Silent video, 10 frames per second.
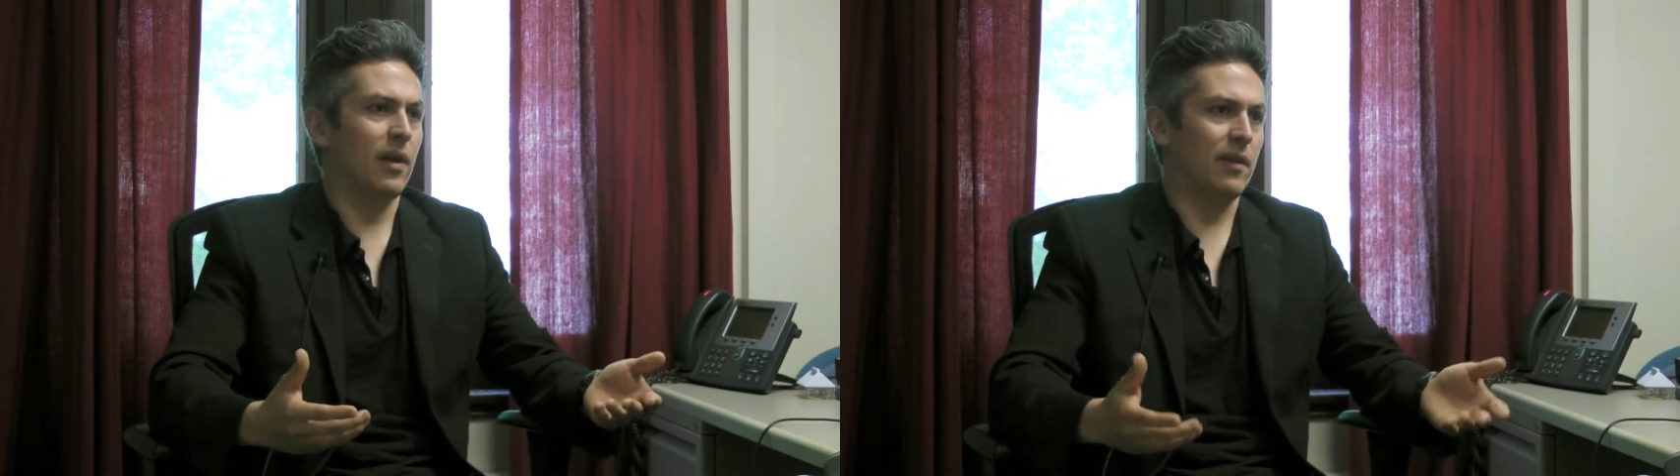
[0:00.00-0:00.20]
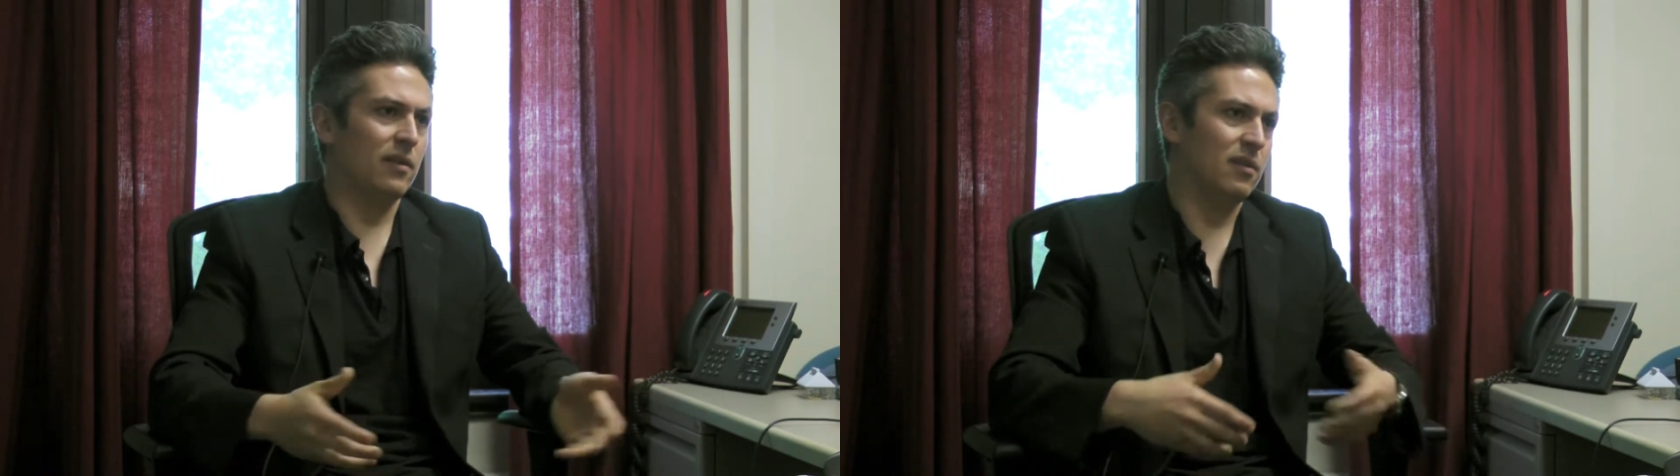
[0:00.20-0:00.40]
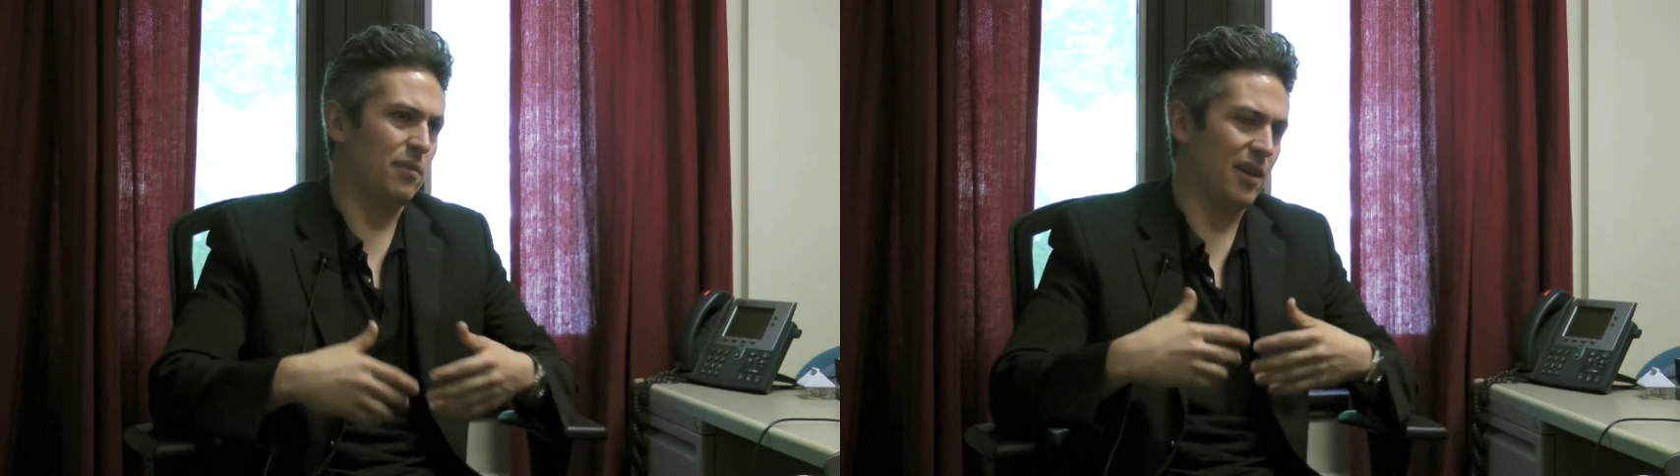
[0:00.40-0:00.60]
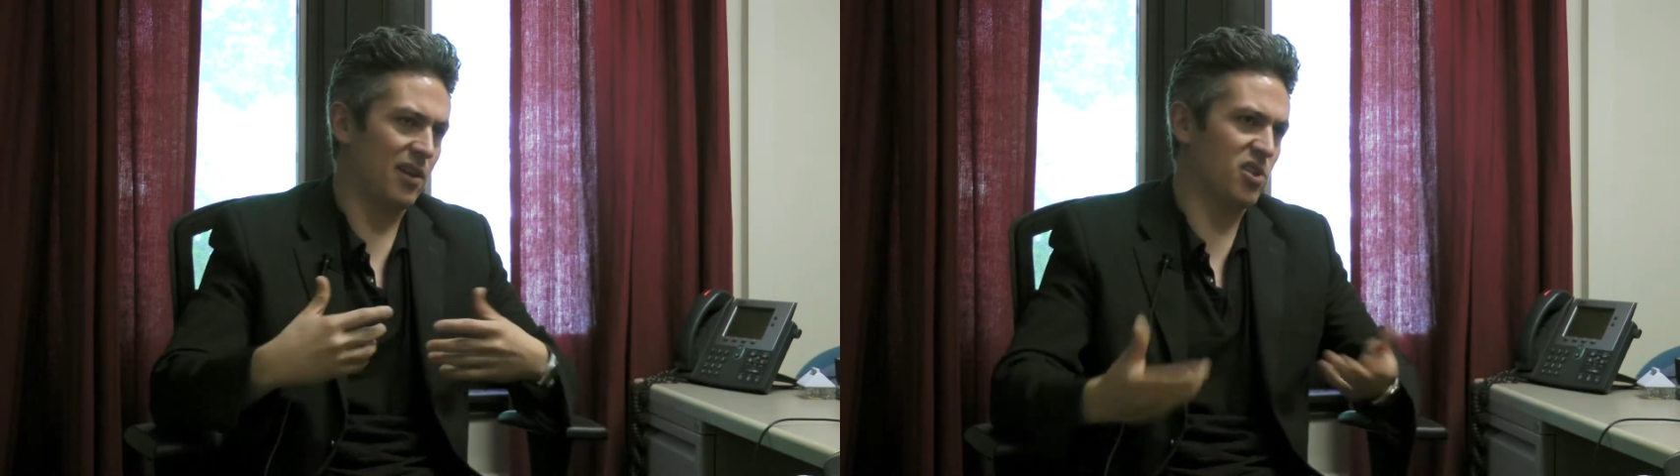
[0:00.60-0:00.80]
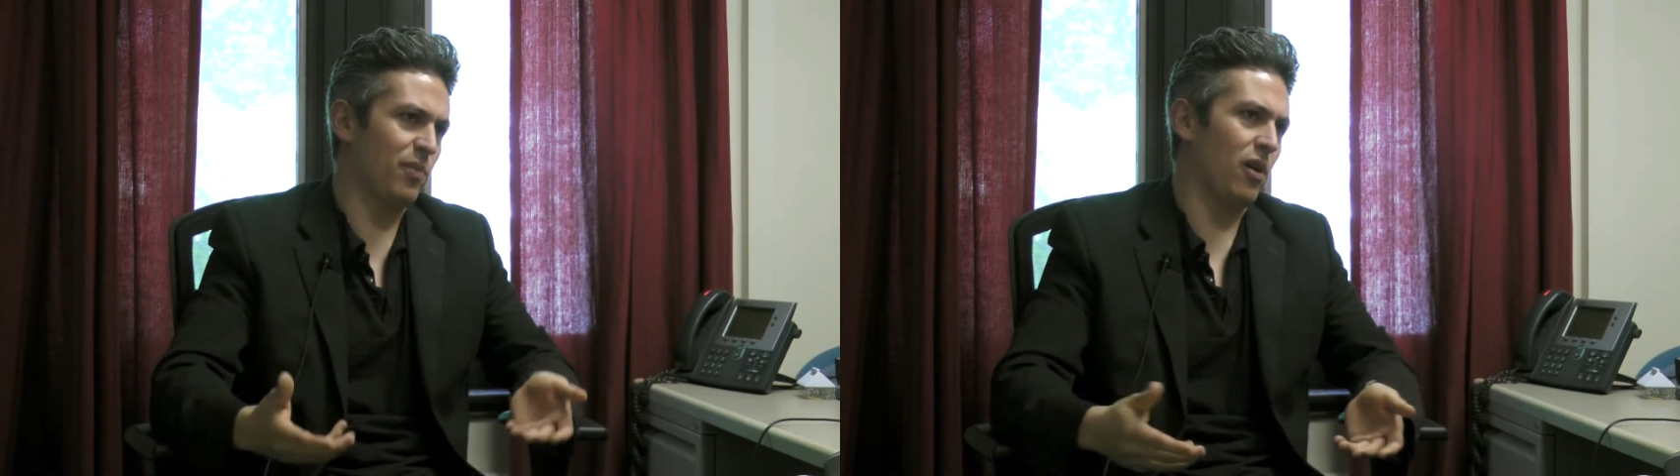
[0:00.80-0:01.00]
and then to be
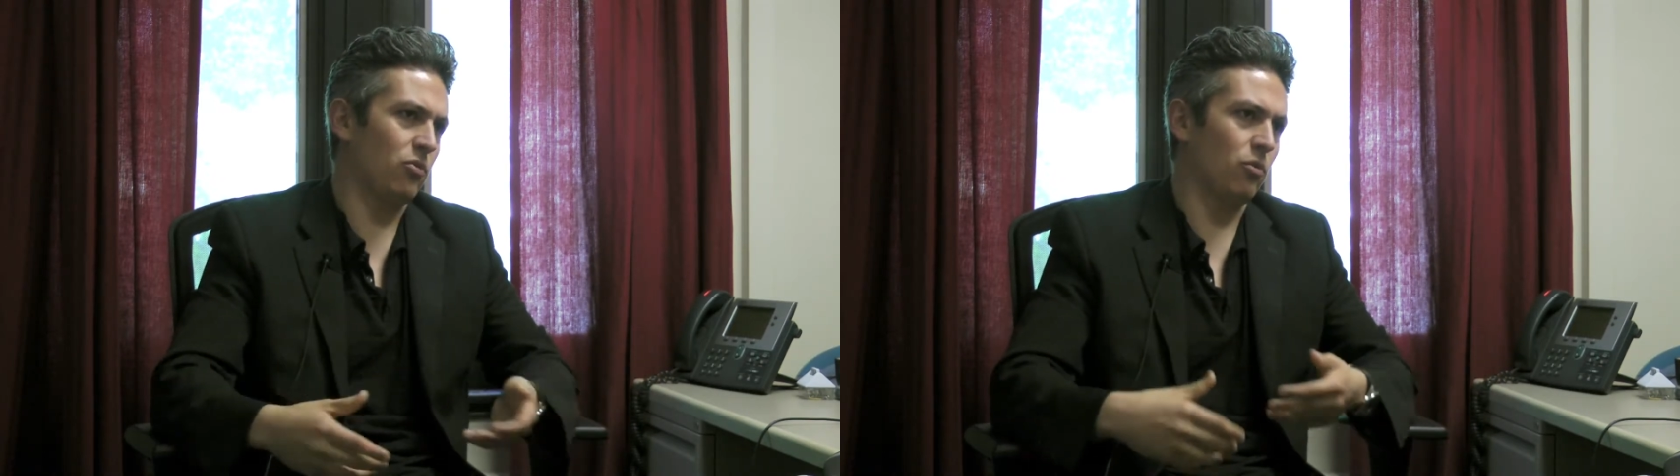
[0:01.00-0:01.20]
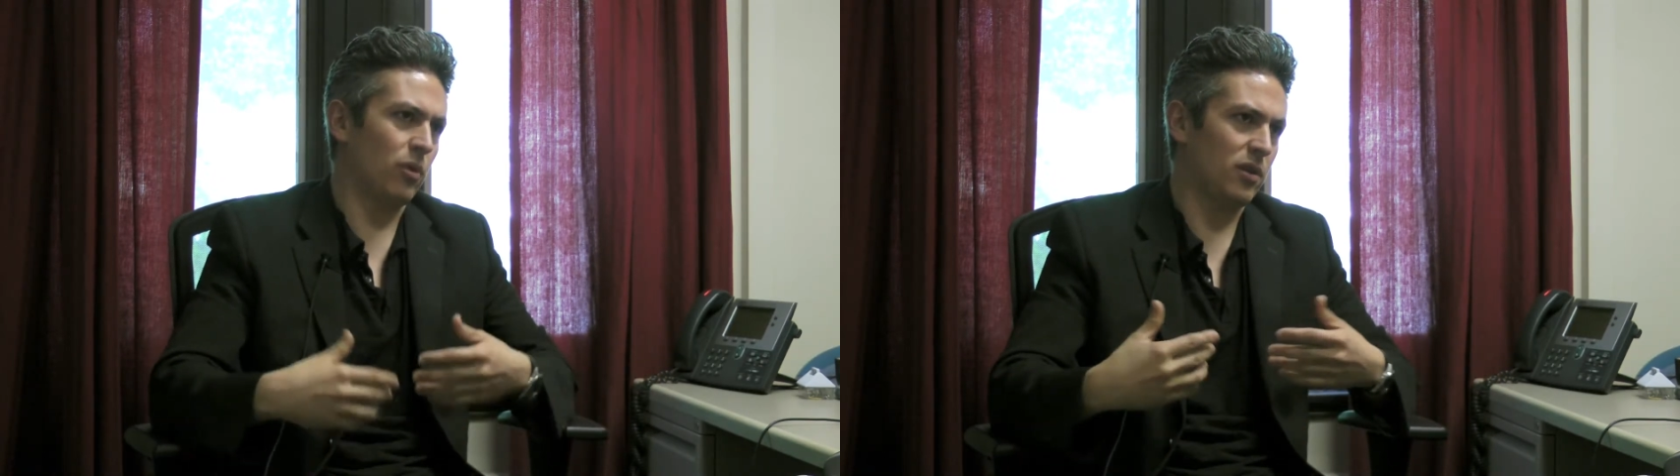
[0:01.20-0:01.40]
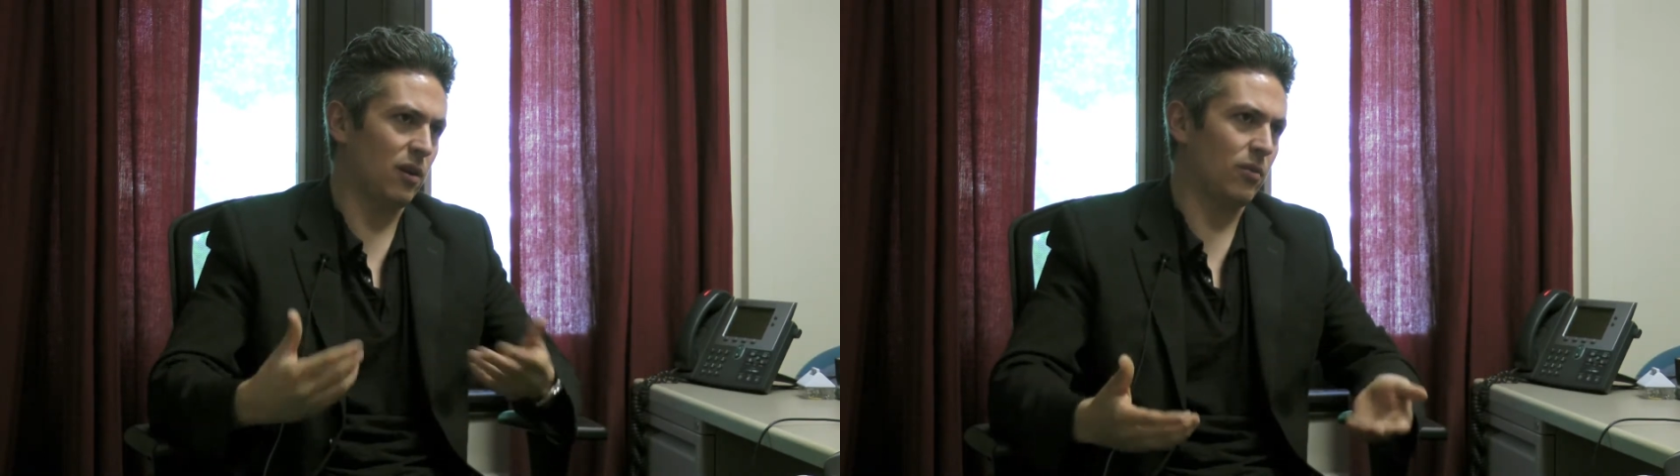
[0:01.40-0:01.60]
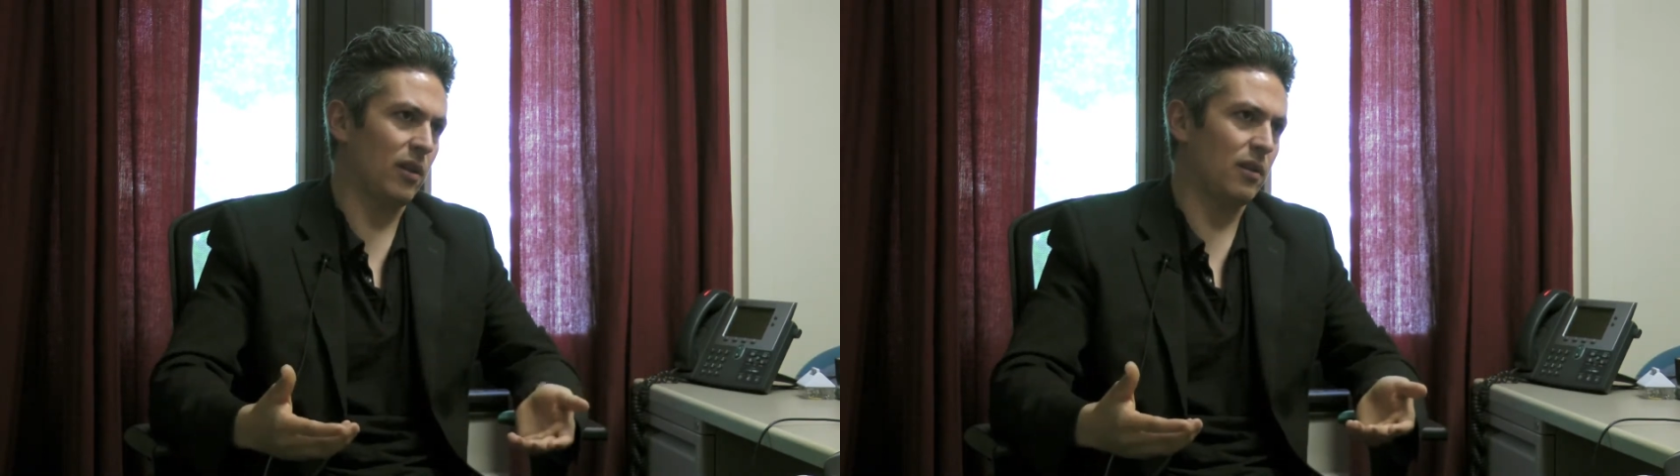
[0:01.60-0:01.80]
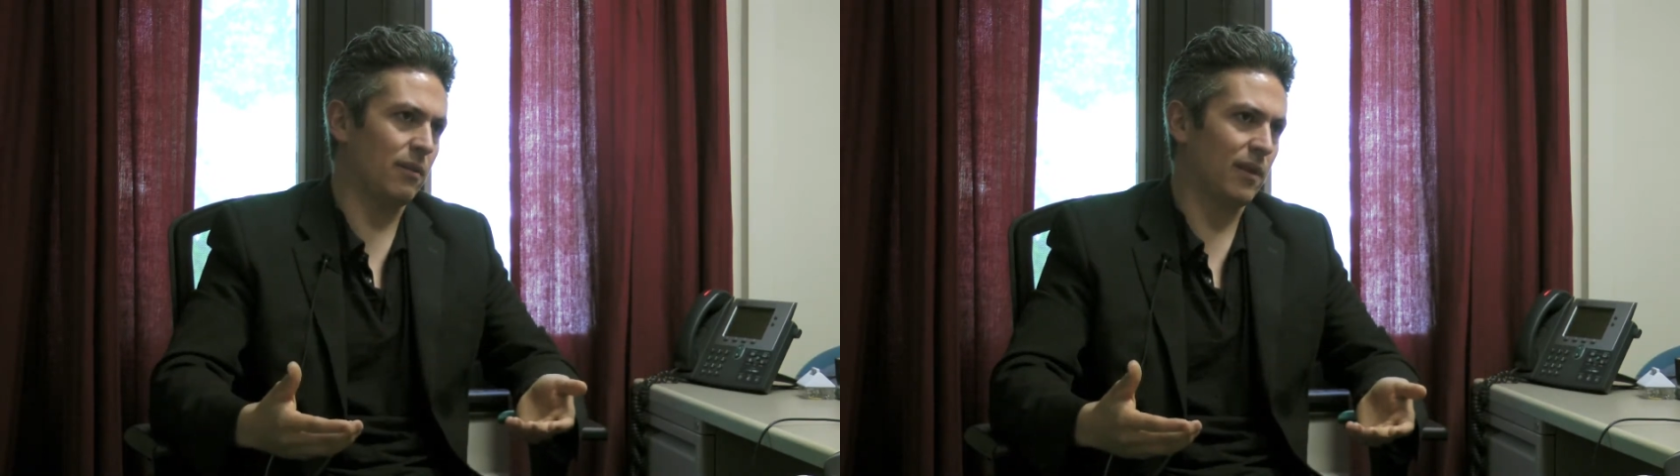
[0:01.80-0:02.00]
expelled when we don't need them,